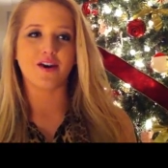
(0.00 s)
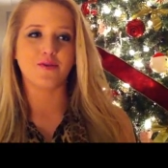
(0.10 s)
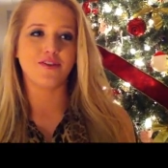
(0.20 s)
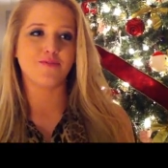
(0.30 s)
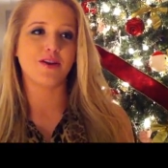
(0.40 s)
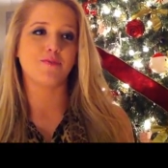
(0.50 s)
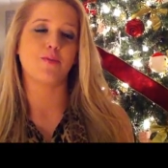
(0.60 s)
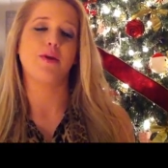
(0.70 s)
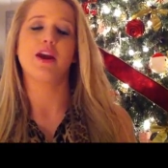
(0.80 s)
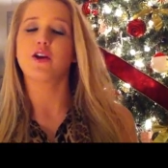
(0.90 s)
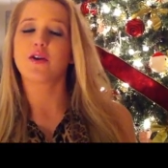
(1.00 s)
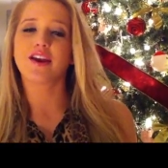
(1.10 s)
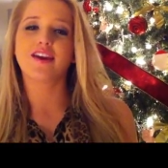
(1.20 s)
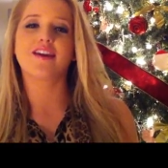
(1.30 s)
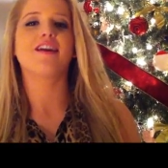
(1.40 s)
Uh, we've been
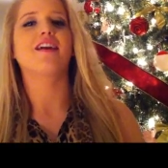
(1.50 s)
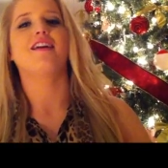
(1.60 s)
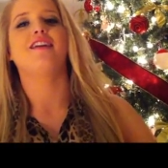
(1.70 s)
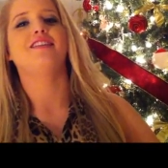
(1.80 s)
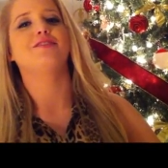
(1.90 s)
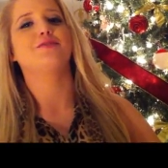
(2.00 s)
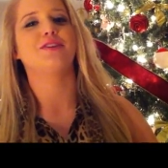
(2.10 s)
preparing and